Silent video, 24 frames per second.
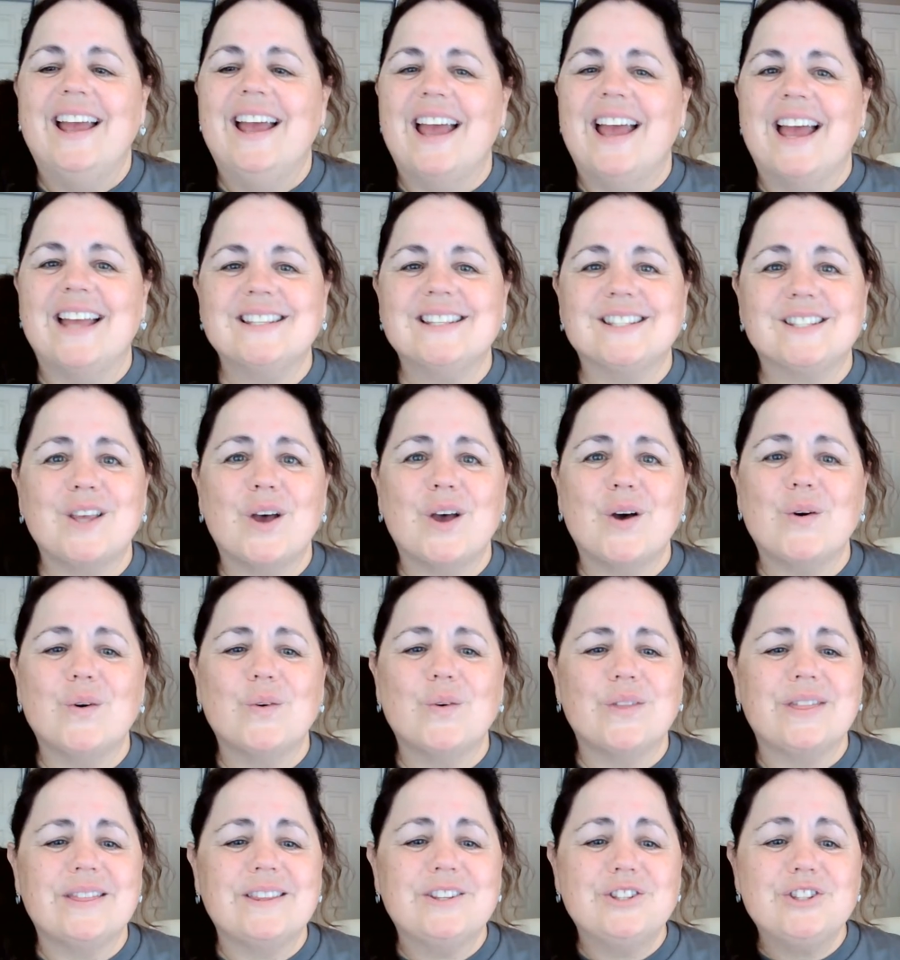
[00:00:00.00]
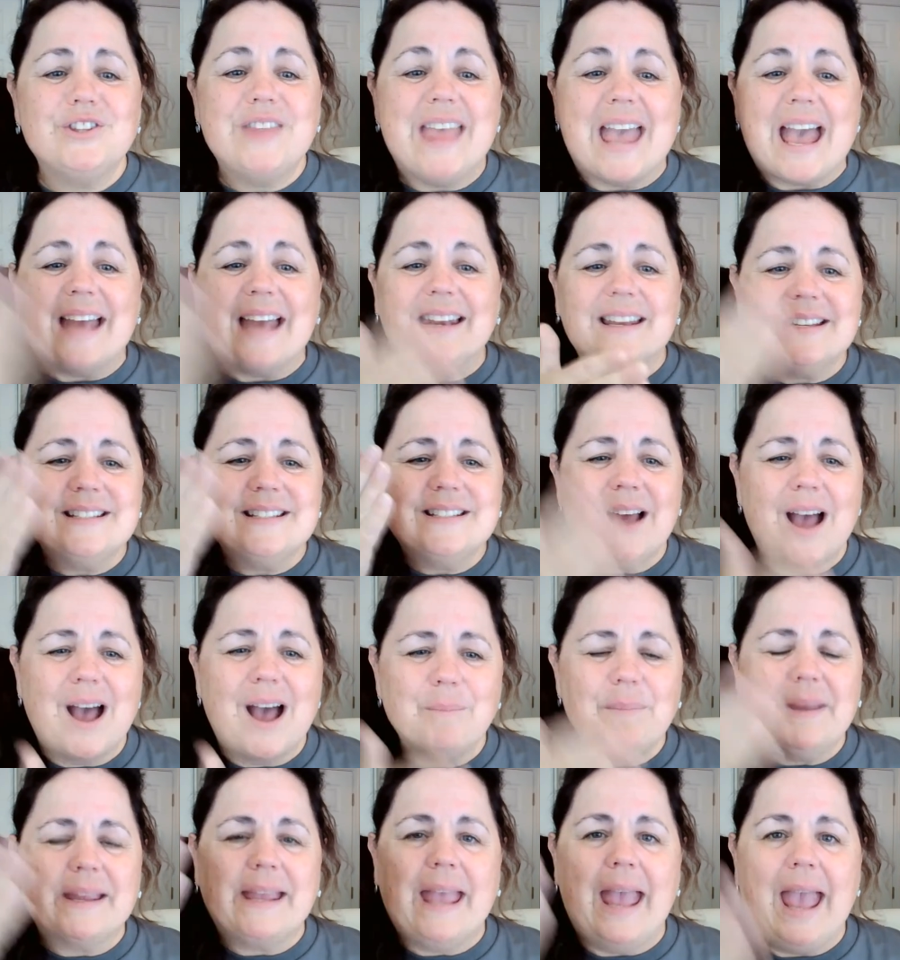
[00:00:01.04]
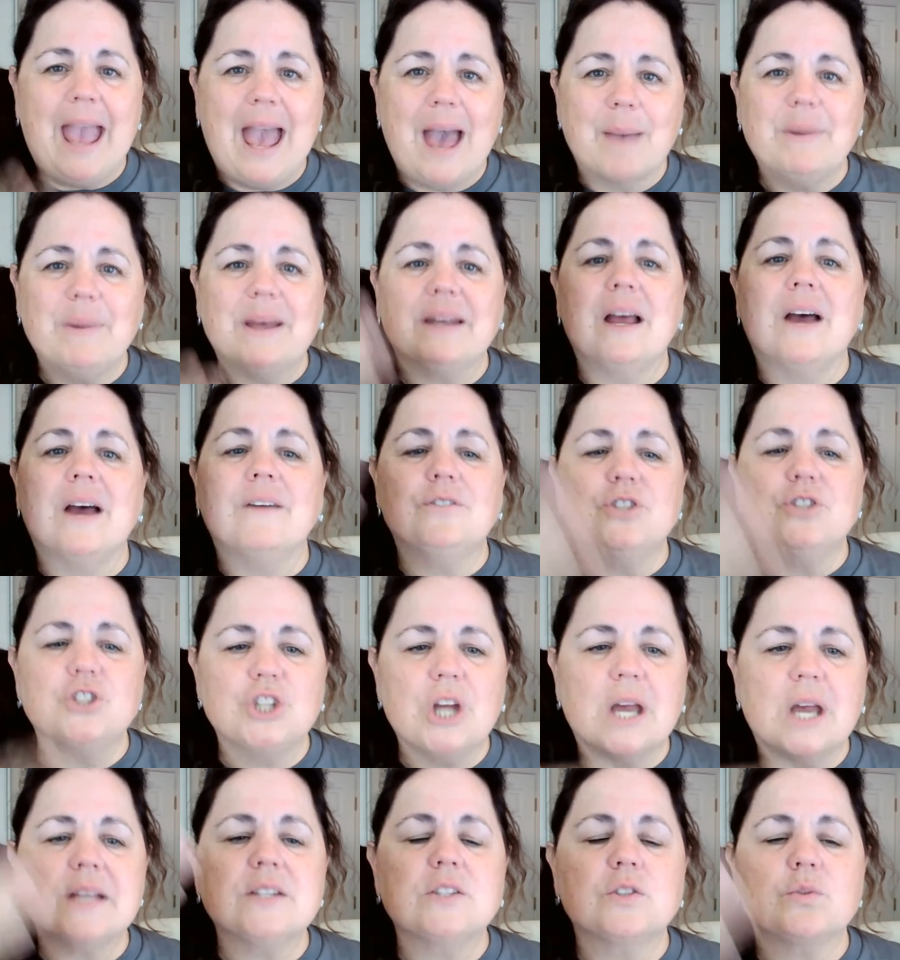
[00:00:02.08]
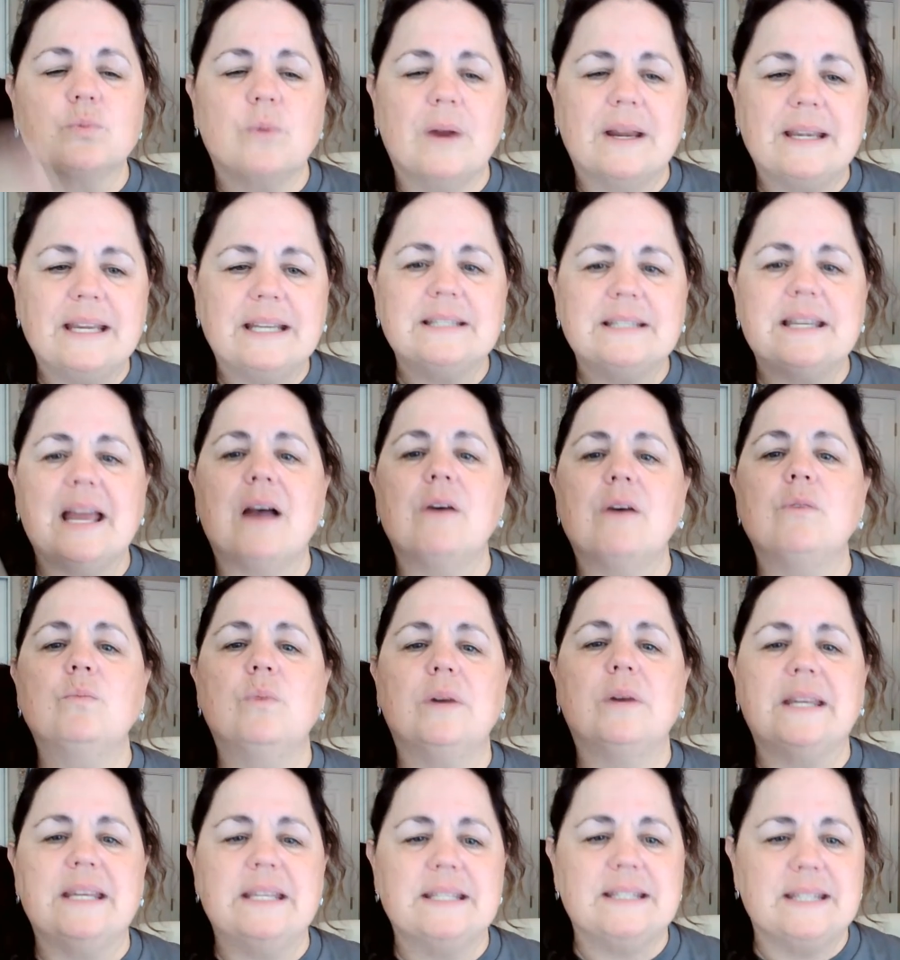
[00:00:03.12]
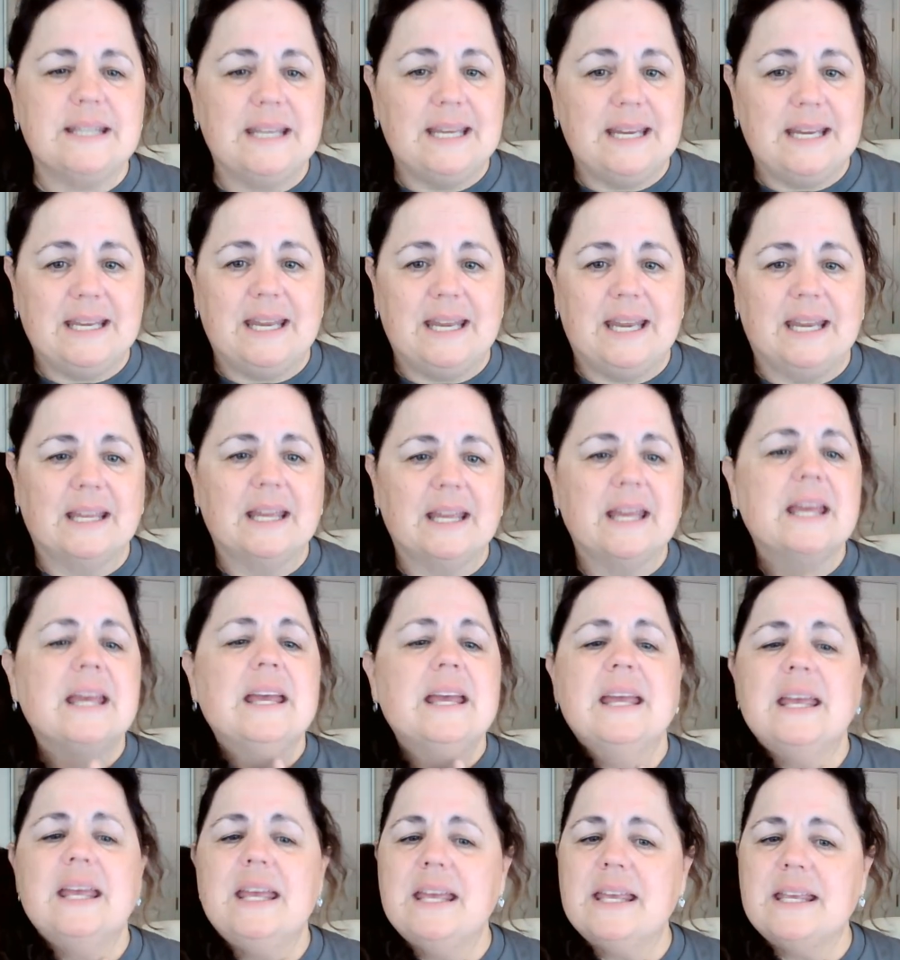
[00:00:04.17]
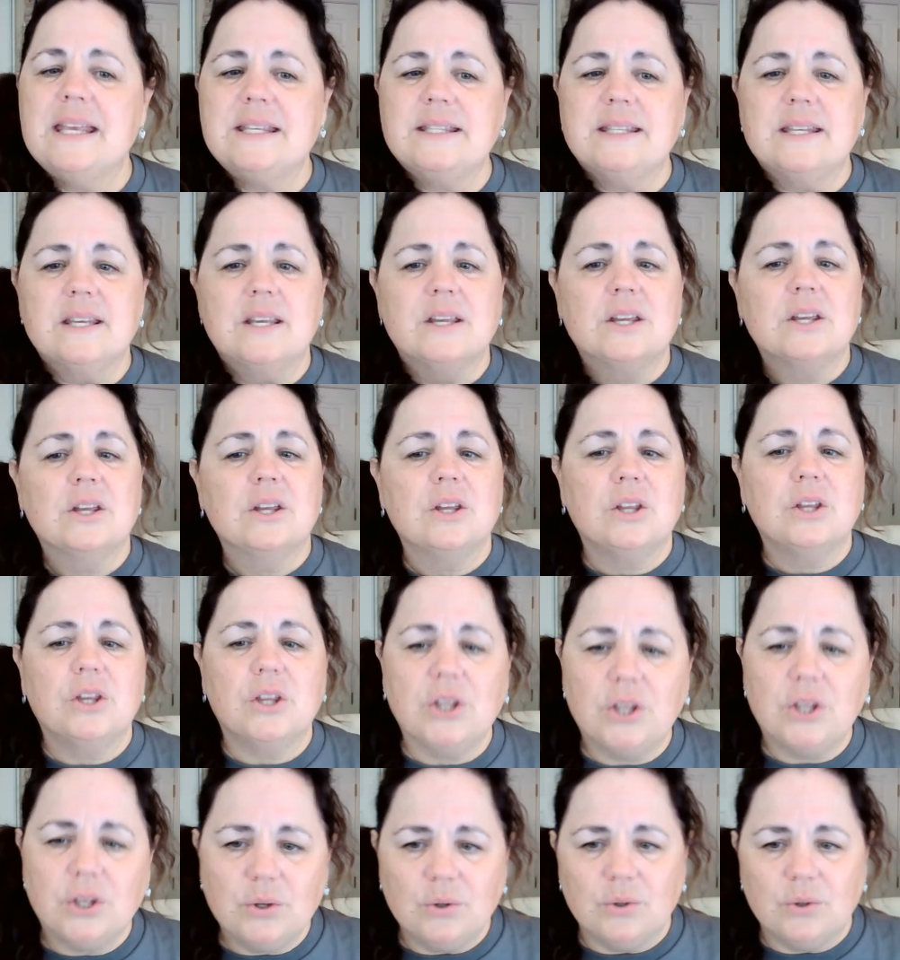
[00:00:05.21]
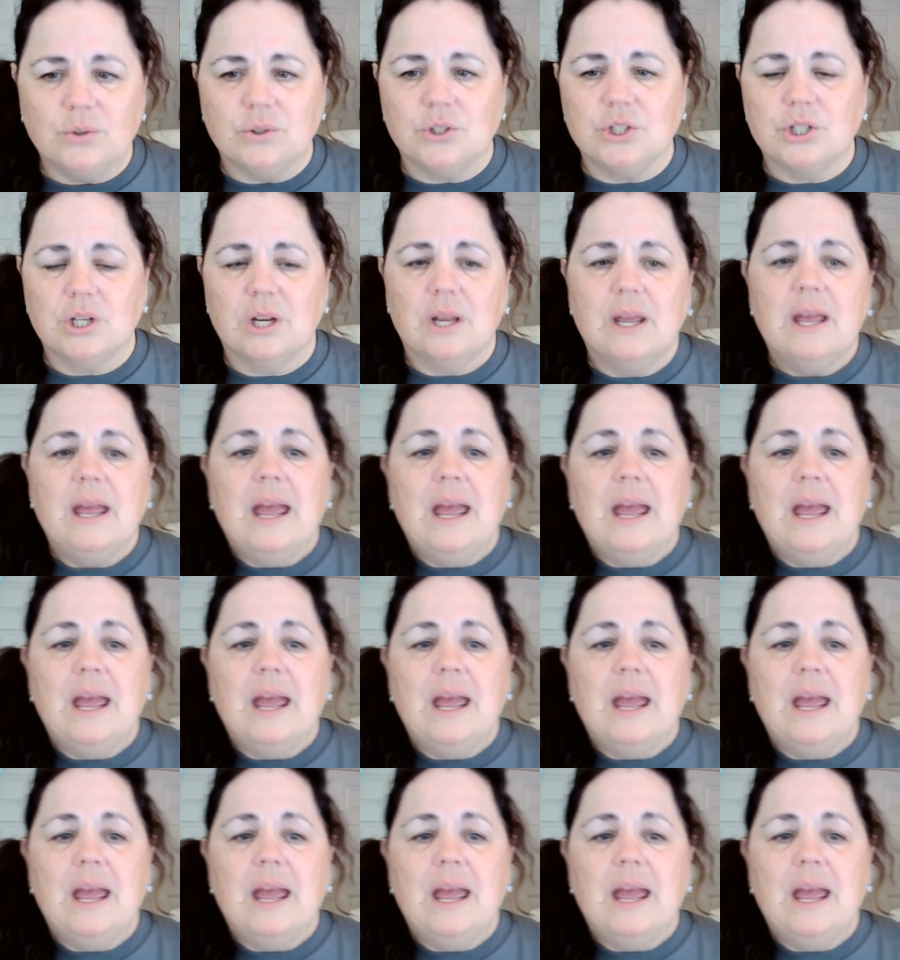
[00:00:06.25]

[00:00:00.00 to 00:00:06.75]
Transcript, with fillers: And so that atomic habit of just writing down what he's eating is huge.